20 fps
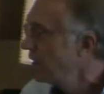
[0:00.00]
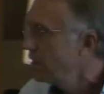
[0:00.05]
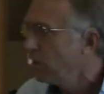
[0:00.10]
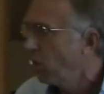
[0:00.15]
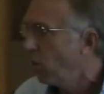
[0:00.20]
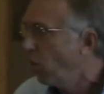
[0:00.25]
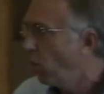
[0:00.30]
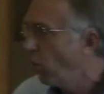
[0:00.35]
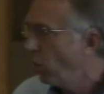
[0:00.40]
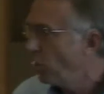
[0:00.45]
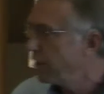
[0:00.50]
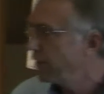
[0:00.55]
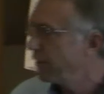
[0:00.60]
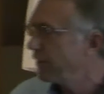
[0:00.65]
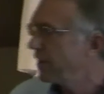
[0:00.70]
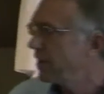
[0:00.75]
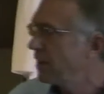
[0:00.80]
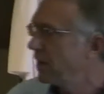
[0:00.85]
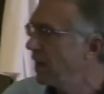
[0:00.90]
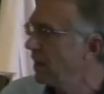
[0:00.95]
It's a whole
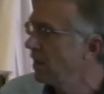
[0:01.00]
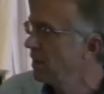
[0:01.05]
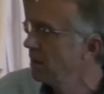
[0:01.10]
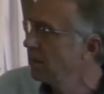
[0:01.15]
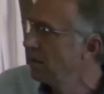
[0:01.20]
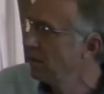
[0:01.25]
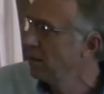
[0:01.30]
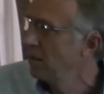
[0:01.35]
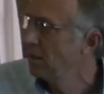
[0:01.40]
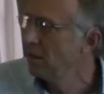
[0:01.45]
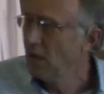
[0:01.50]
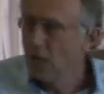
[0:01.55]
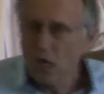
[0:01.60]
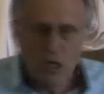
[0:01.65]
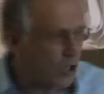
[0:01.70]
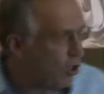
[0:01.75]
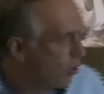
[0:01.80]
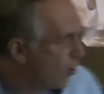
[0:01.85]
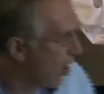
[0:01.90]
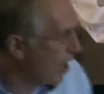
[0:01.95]
different thing.
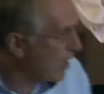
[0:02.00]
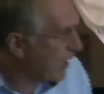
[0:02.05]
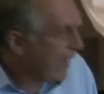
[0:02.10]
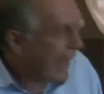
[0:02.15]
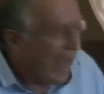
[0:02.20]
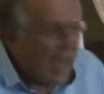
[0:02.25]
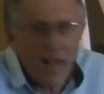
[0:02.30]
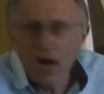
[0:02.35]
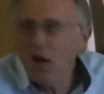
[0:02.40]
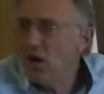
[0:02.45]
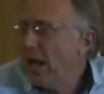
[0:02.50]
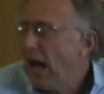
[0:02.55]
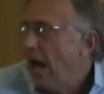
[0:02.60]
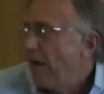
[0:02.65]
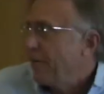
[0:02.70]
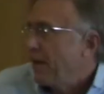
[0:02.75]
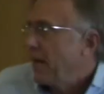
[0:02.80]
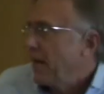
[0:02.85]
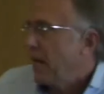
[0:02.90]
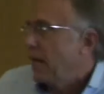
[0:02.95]
So God cannot
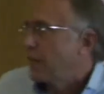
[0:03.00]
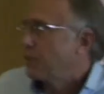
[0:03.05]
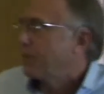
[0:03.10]
have any